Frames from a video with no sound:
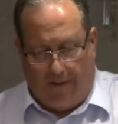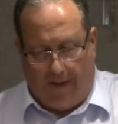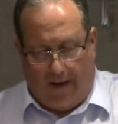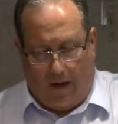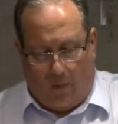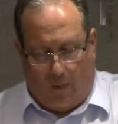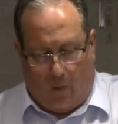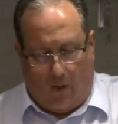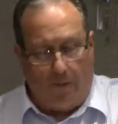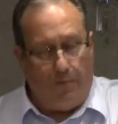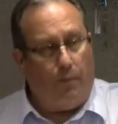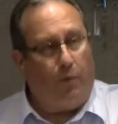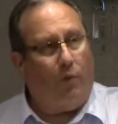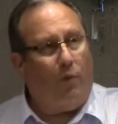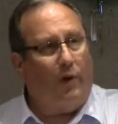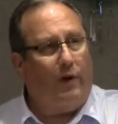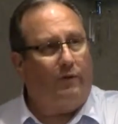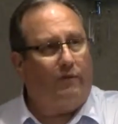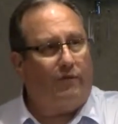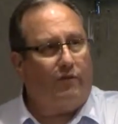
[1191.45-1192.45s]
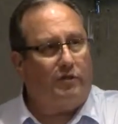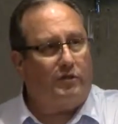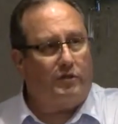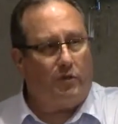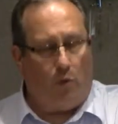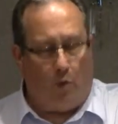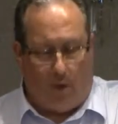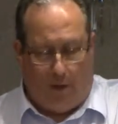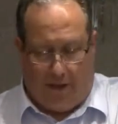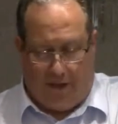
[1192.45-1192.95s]
At one point, verse
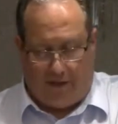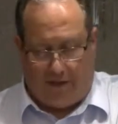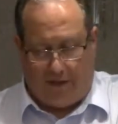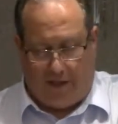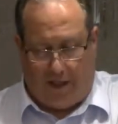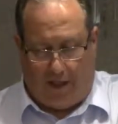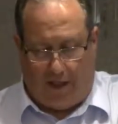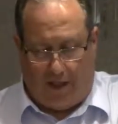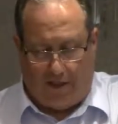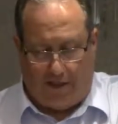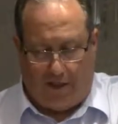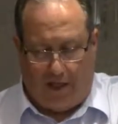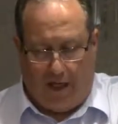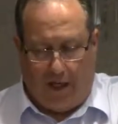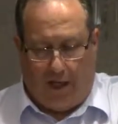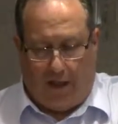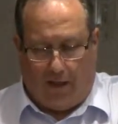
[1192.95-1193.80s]
20, it says,